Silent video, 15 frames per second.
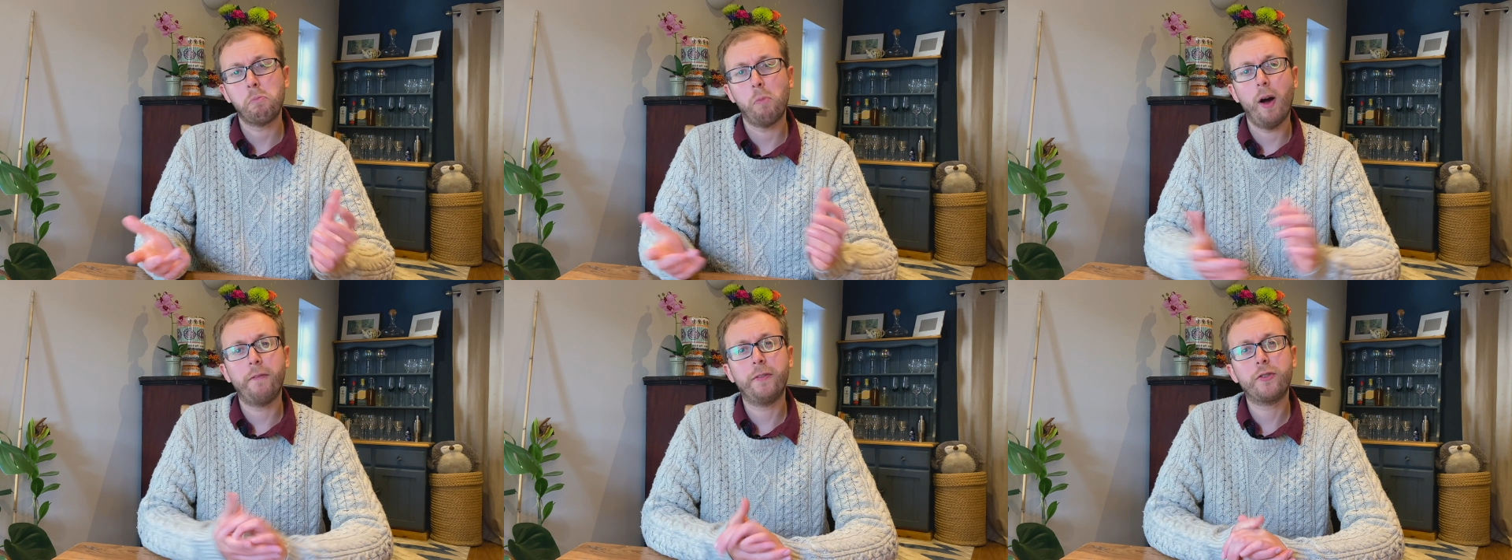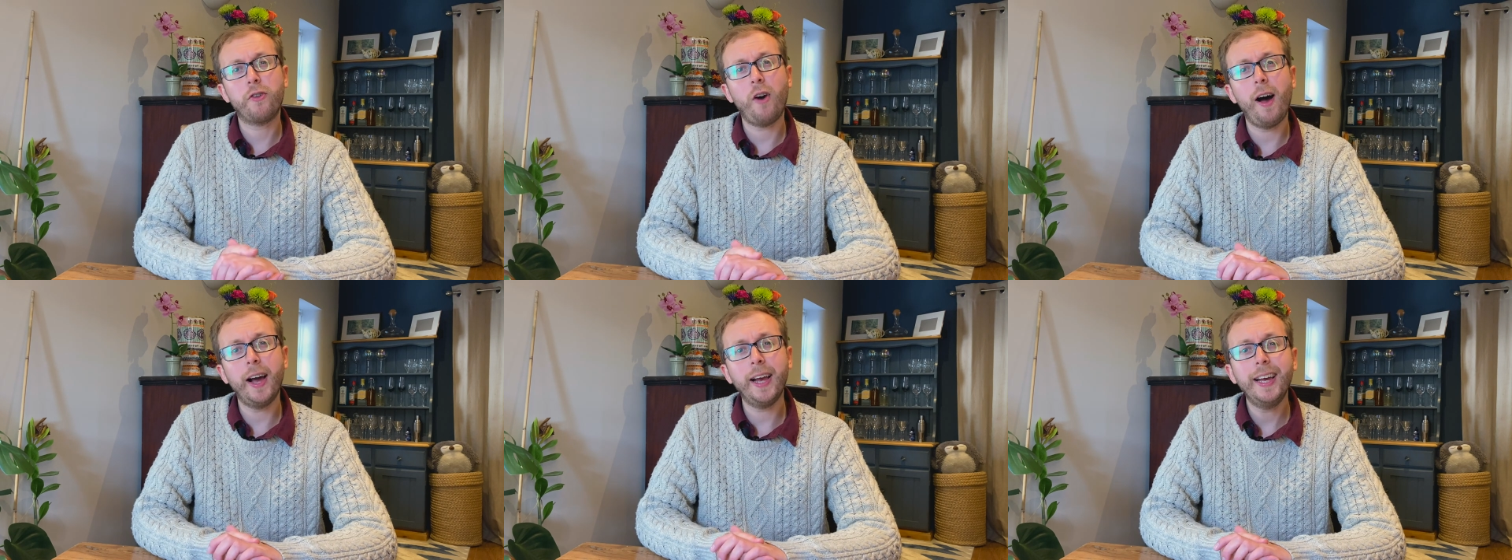Worth a
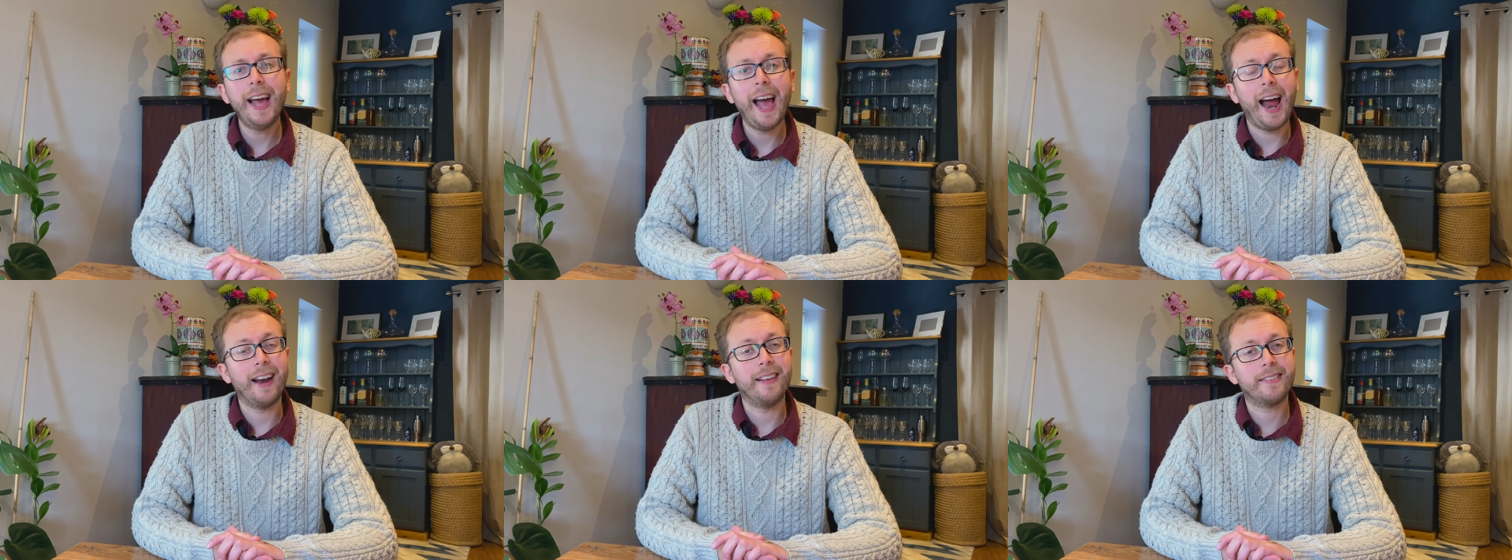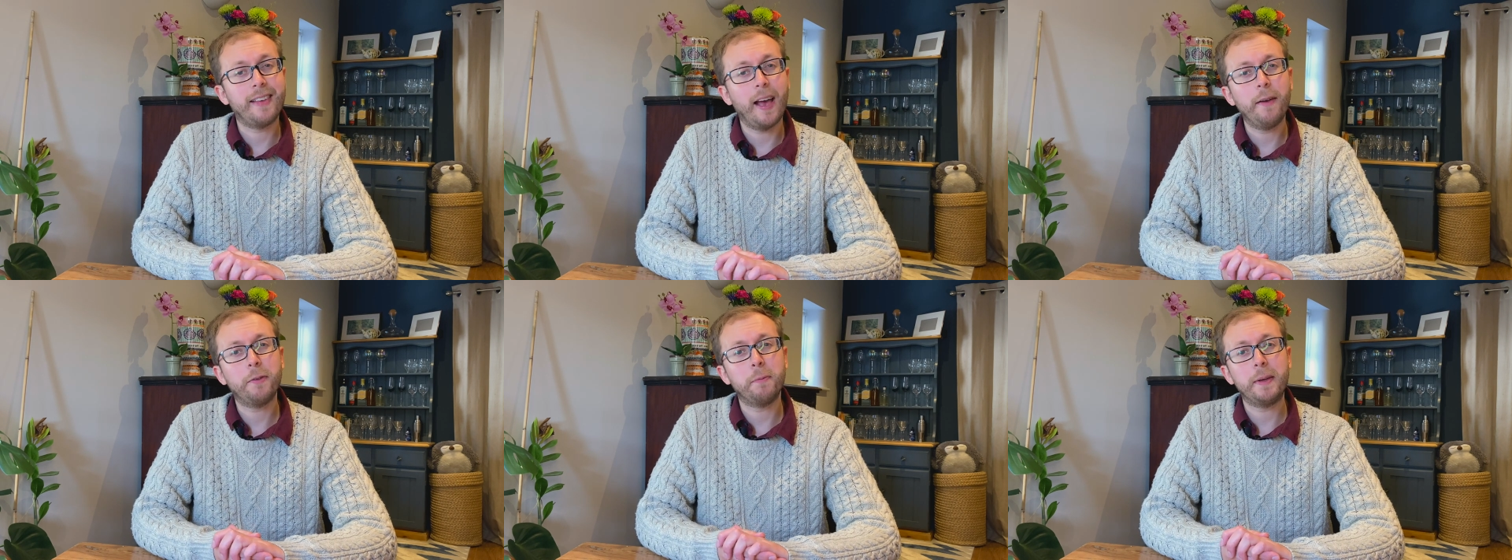try, and it
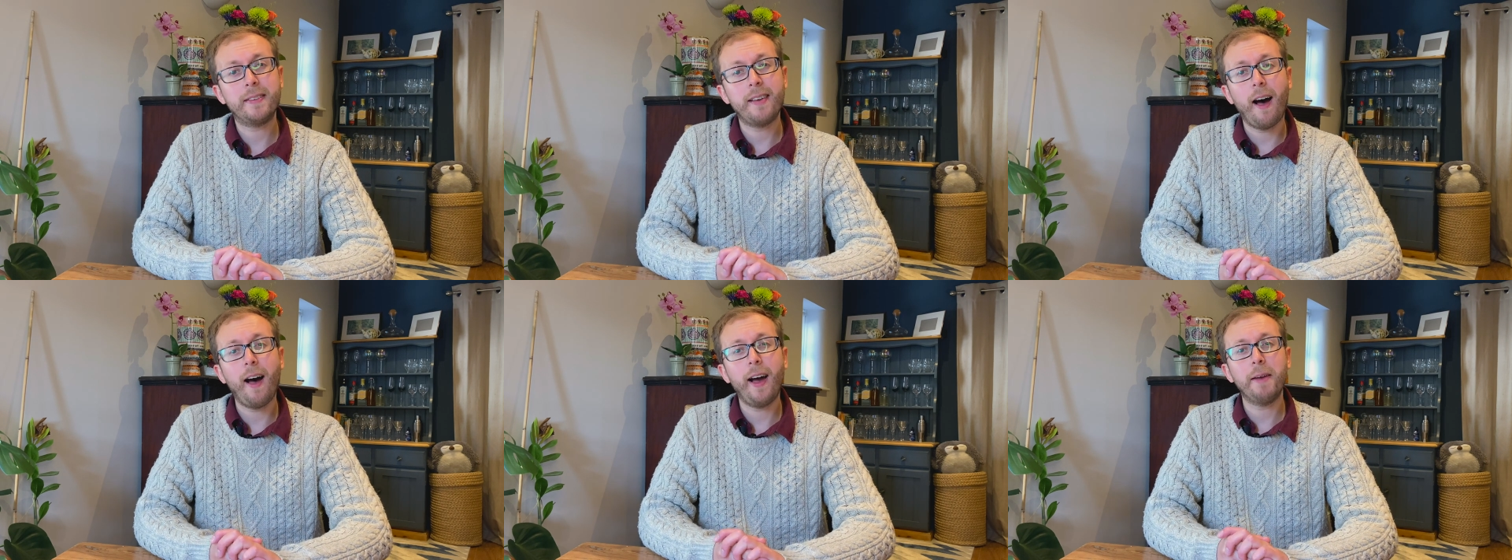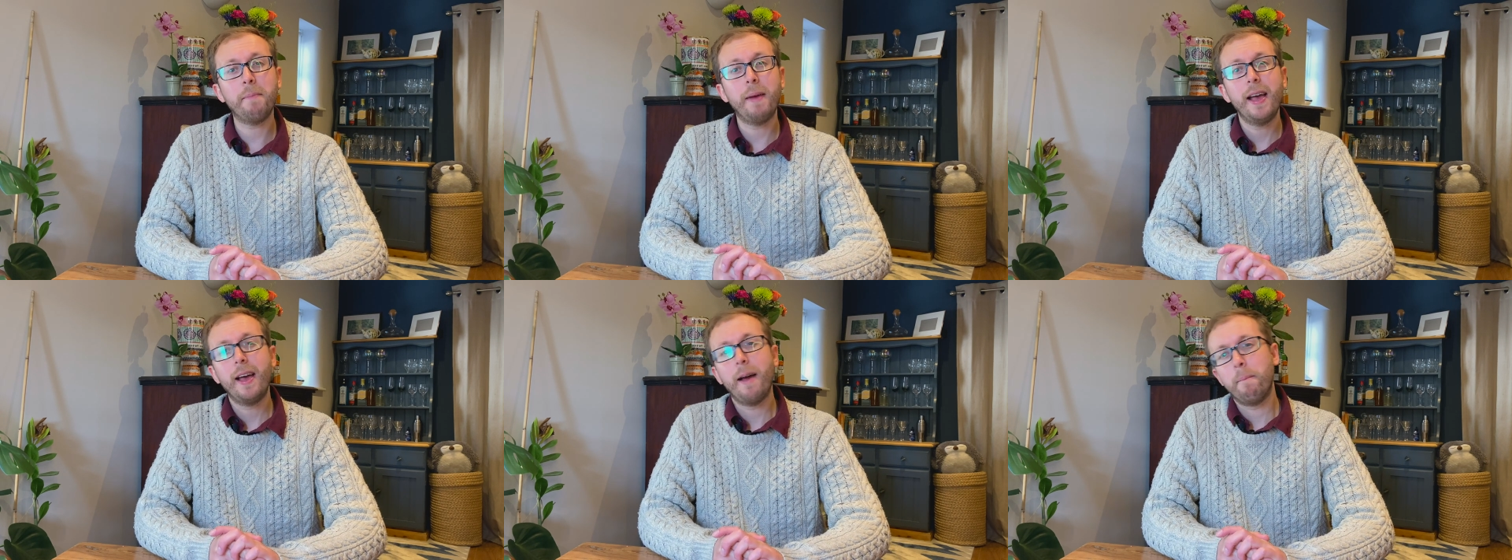saves me
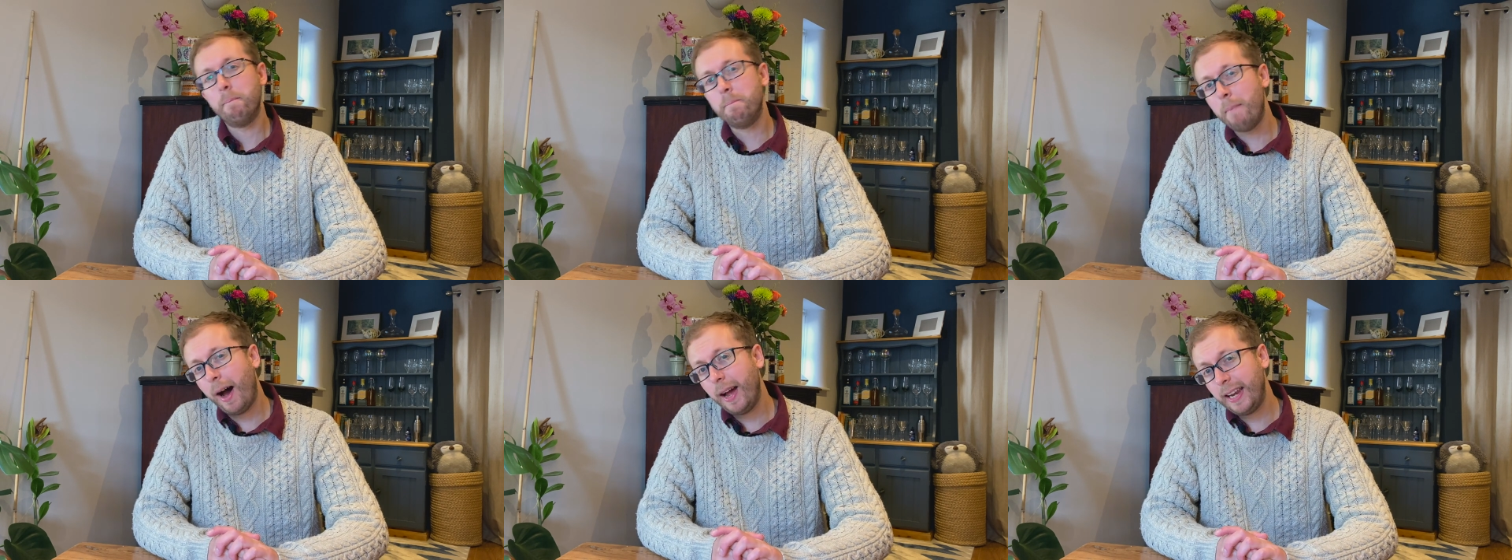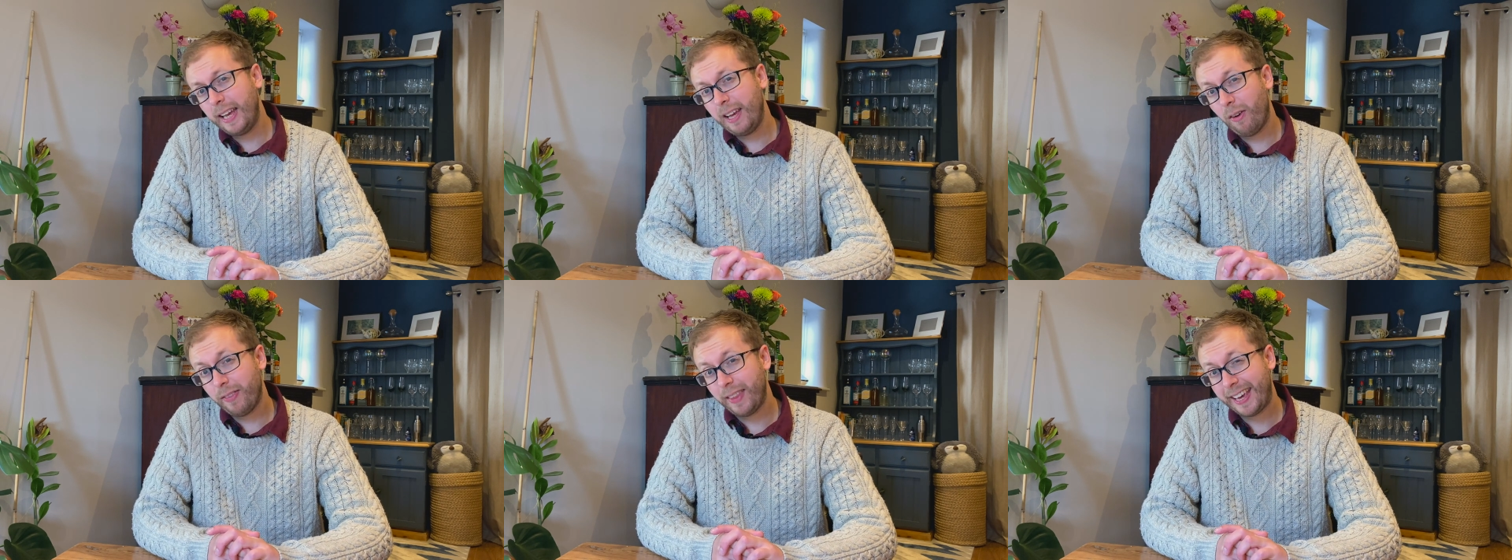time,
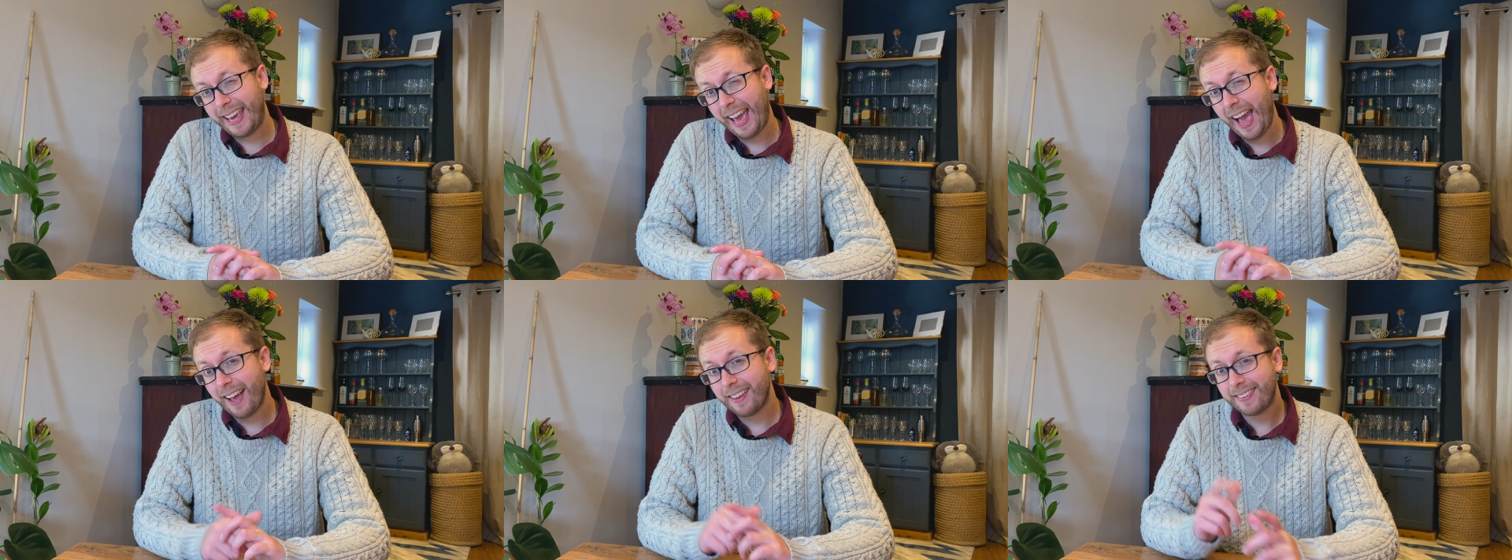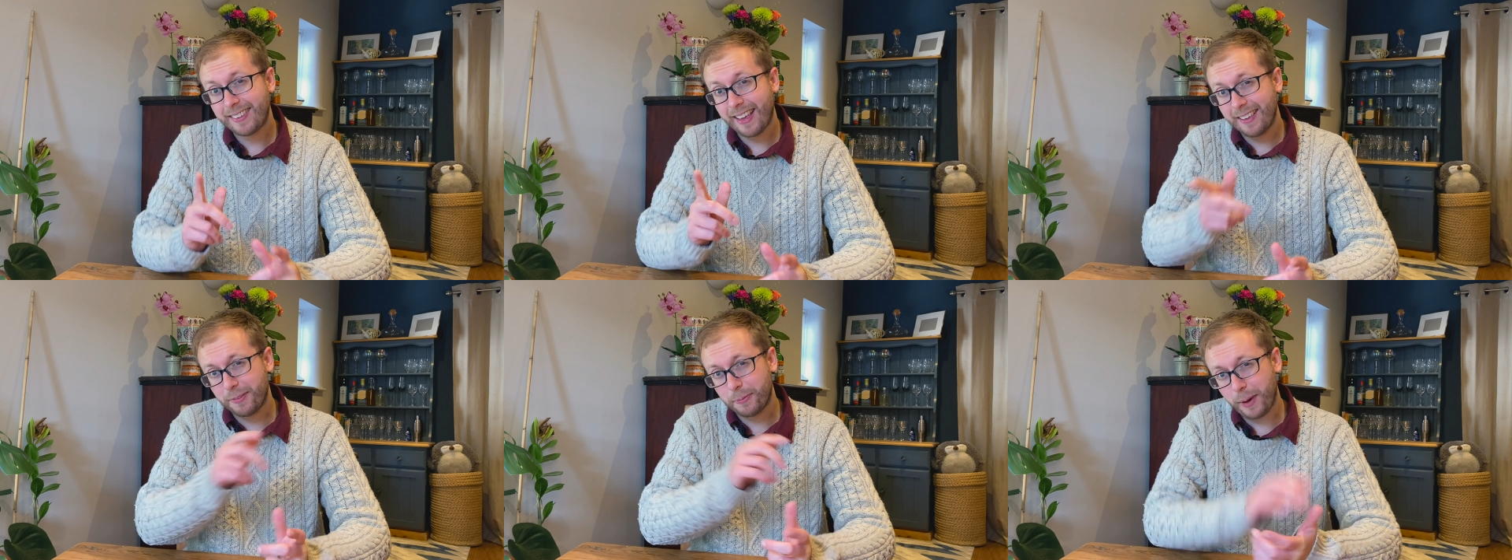money on the gas,
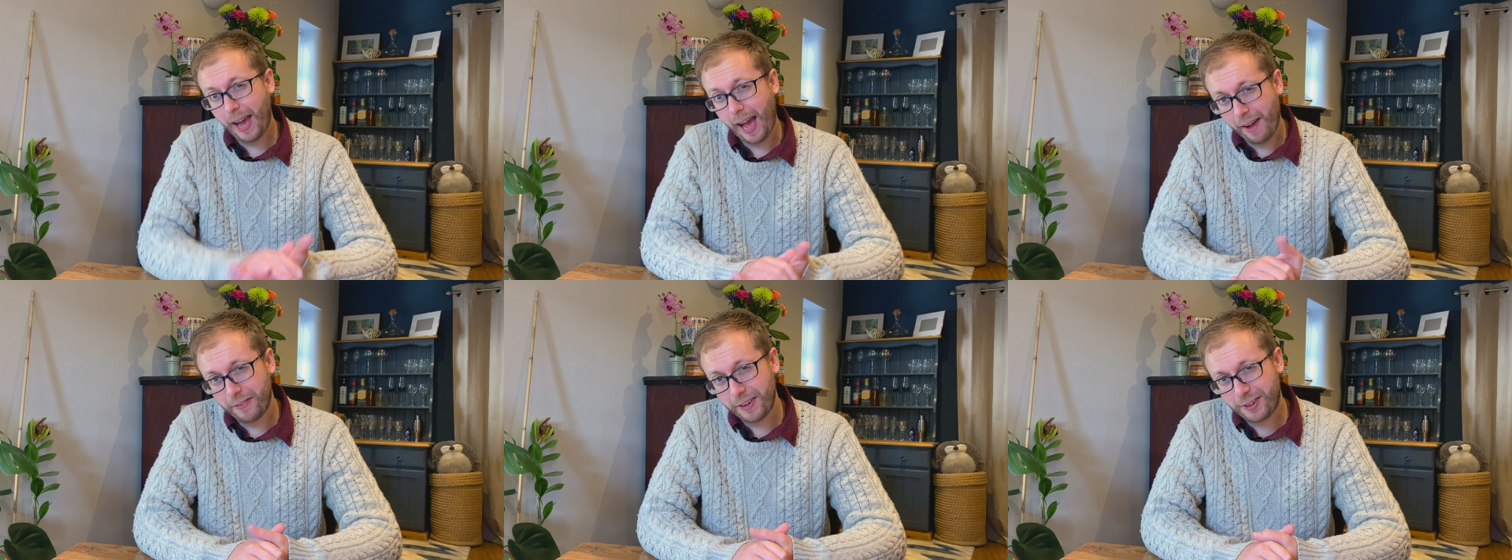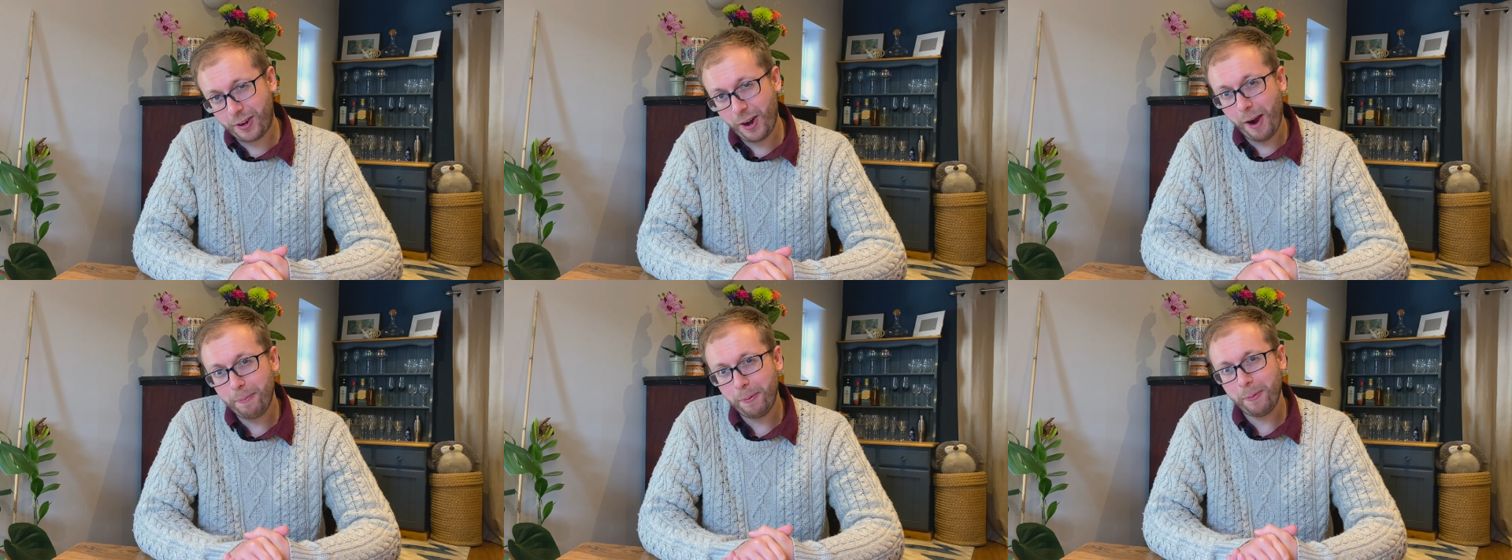as we're having
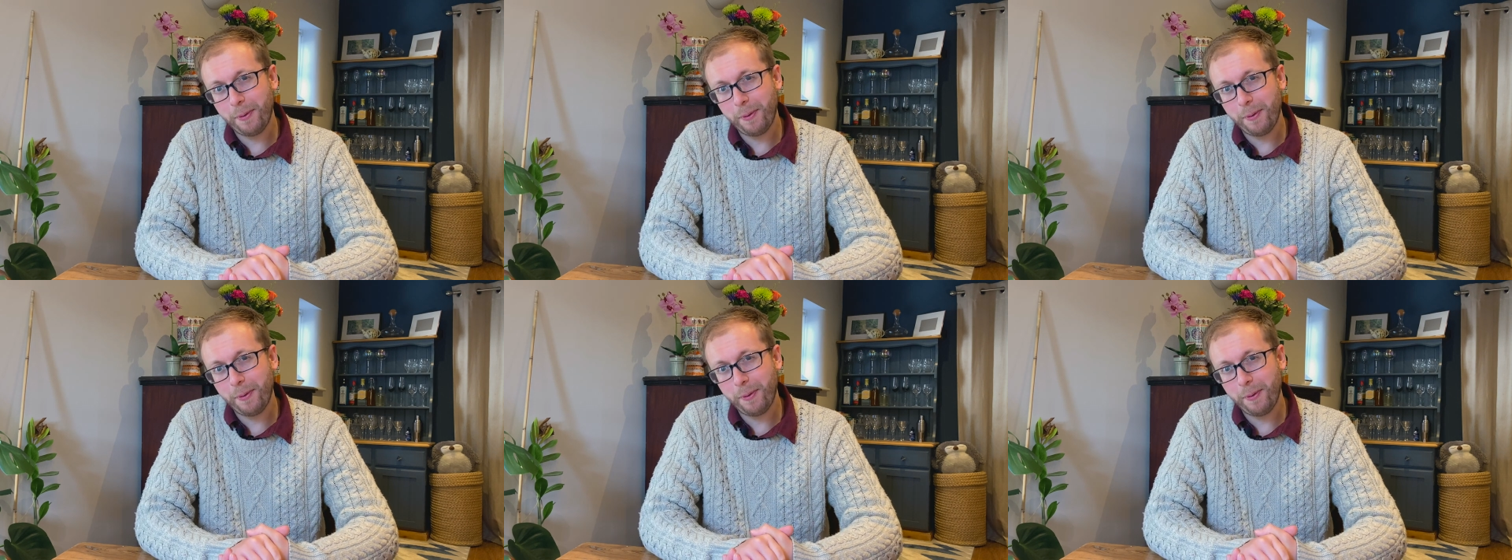trouble